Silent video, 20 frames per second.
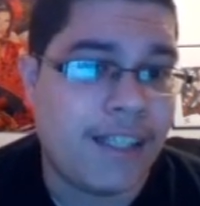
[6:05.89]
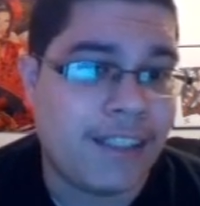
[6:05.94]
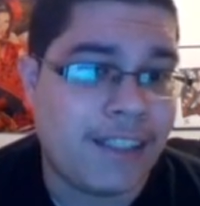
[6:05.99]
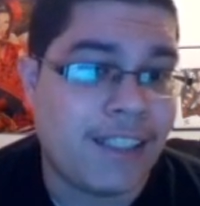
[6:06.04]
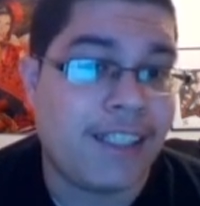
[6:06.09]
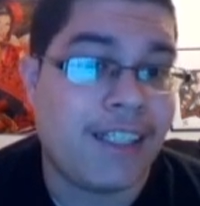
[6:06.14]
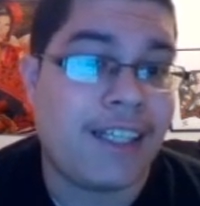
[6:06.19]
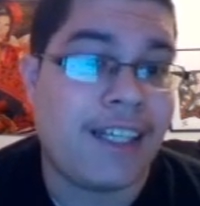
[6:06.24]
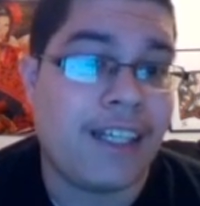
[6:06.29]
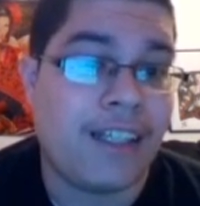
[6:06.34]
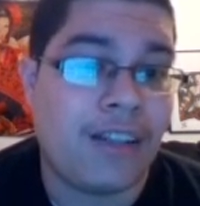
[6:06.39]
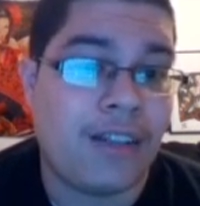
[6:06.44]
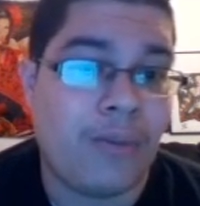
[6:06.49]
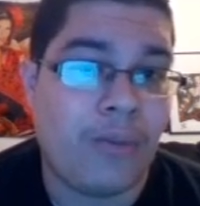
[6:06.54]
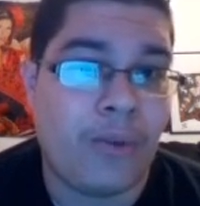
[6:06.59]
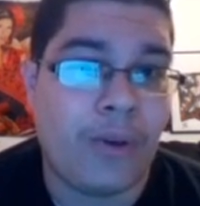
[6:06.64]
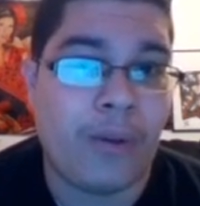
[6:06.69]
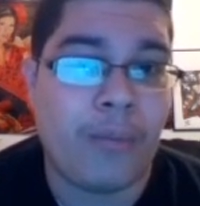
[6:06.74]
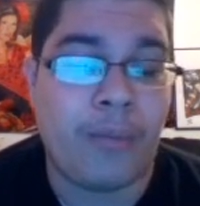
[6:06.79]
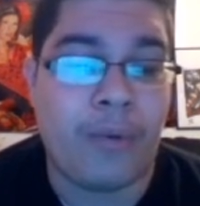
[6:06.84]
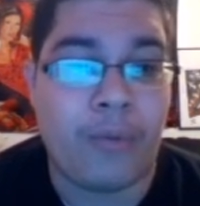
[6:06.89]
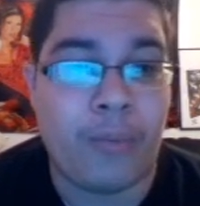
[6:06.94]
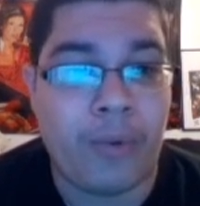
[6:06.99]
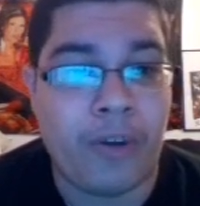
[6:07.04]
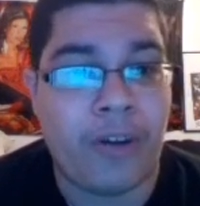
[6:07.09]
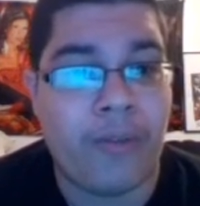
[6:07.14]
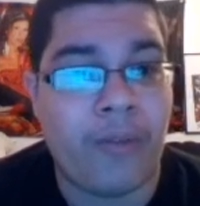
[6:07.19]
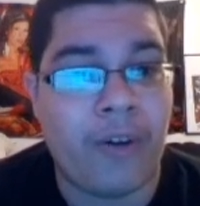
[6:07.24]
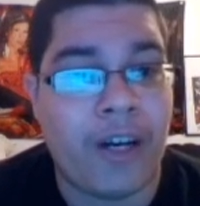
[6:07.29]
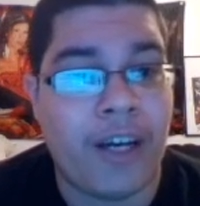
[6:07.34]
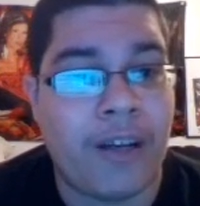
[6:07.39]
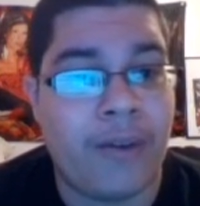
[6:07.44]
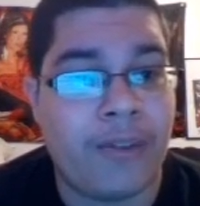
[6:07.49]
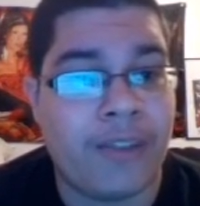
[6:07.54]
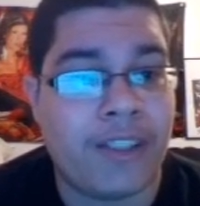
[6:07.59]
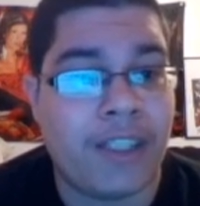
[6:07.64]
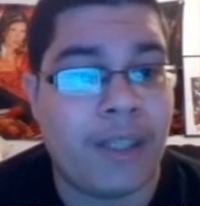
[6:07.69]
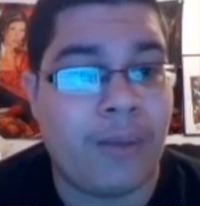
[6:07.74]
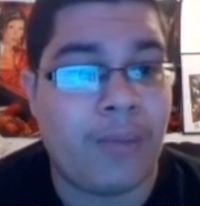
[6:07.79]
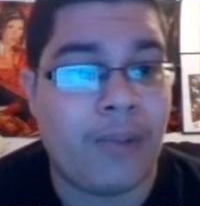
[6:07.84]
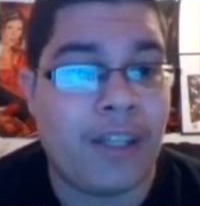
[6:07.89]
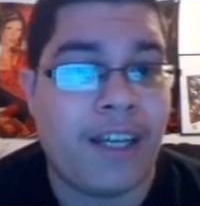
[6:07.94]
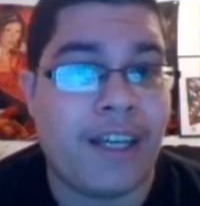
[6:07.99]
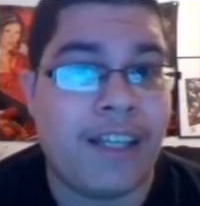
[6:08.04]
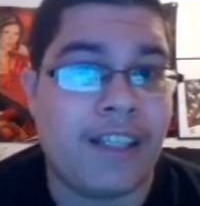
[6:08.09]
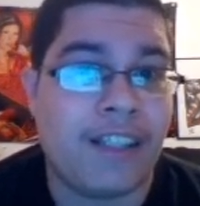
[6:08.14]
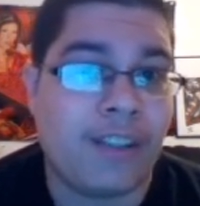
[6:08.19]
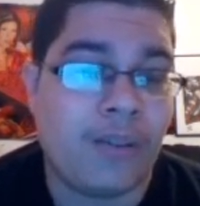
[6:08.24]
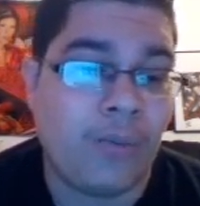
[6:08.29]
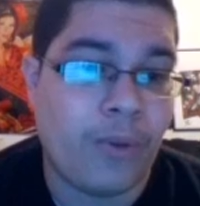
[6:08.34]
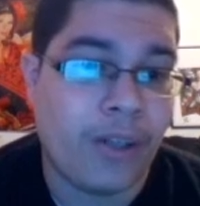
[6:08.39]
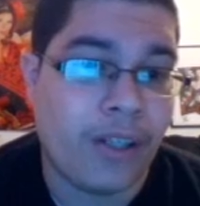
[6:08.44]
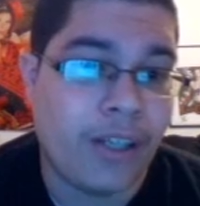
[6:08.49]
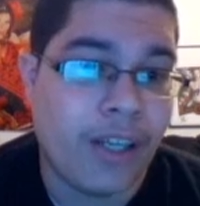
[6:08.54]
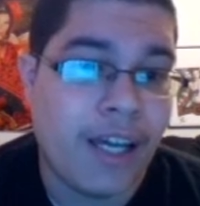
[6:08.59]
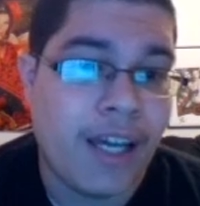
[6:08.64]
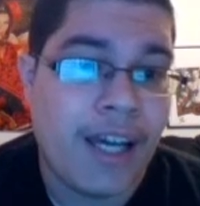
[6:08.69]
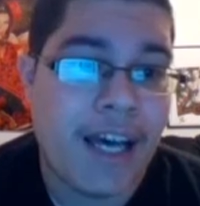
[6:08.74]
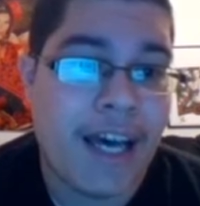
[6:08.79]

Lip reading: didn't get the win, but Bray Wyatt was able to get his win